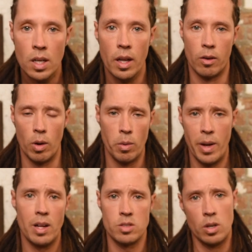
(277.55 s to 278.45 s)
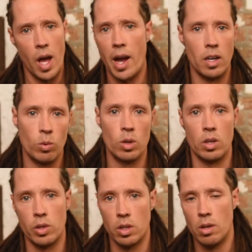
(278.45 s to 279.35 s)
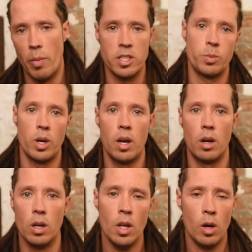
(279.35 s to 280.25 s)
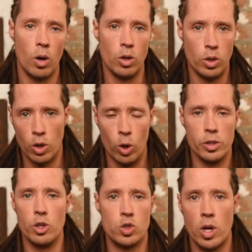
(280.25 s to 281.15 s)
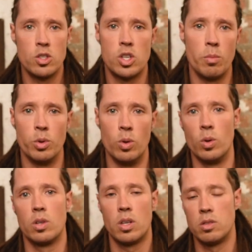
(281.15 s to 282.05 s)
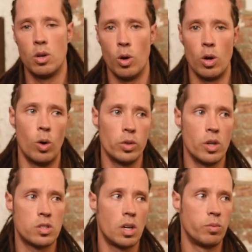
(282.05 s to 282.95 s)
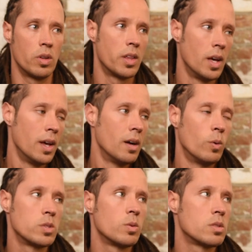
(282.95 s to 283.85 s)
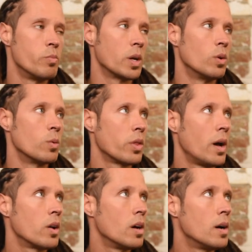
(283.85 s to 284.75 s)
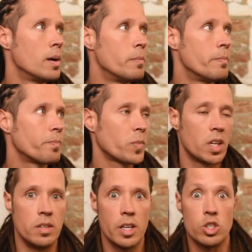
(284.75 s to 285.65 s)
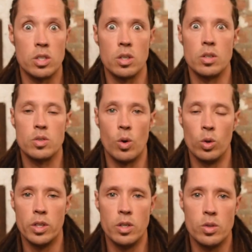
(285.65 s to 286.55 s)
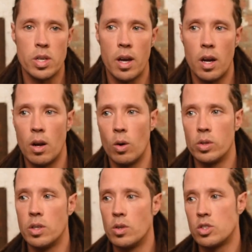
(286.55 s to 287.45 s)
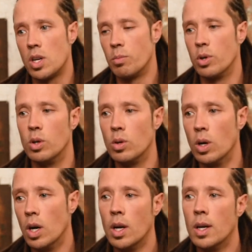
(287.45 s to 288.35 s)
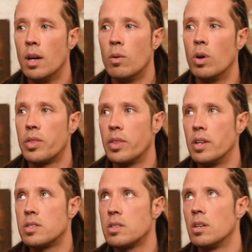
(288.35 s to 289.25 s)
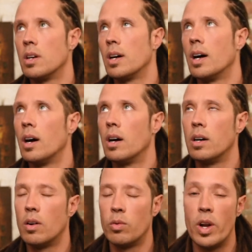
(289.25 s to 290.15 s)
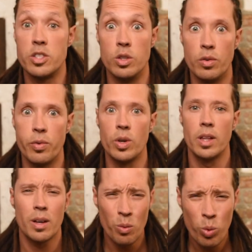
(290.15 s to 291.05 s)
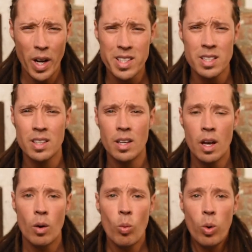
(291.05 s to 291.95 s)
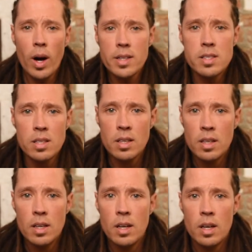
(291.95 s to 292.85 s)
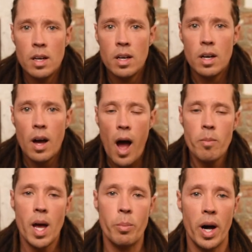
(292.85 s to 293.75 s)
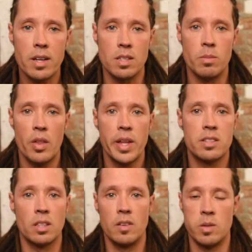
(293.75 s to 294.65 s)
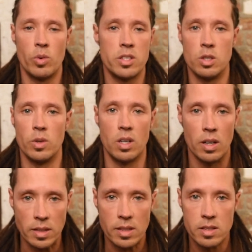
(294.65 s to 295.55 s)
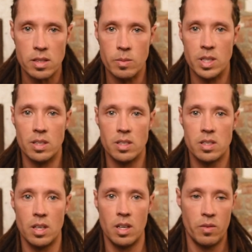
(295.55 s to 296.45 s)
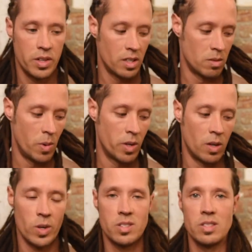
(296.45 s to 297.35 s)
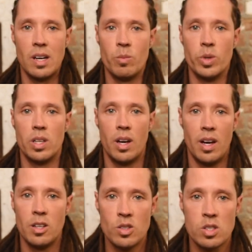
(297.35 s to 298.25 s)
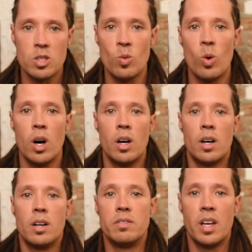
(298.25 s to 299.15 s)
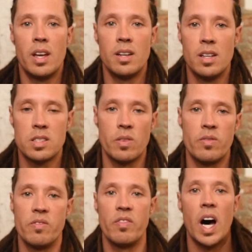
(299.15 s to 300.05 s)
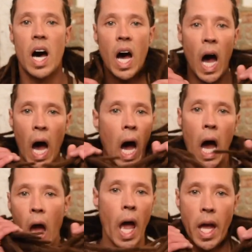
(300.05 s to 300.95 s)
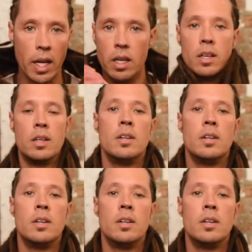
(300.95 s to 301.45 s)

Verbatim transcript: Like rubber bands are not going to work; they're going to mess up your hair. Or you can only use dread shampoo, or or you only use stuff with what's what's a big one without um, conditioners, or only use hair, or only use shampoo with that's uh, residue free. Like what? What? I'm not positive, but I think it's gonna leave some residue regardless. I mean, it's and if it doesn't, maybe it all rinses out. But I use Suave, and it's fine.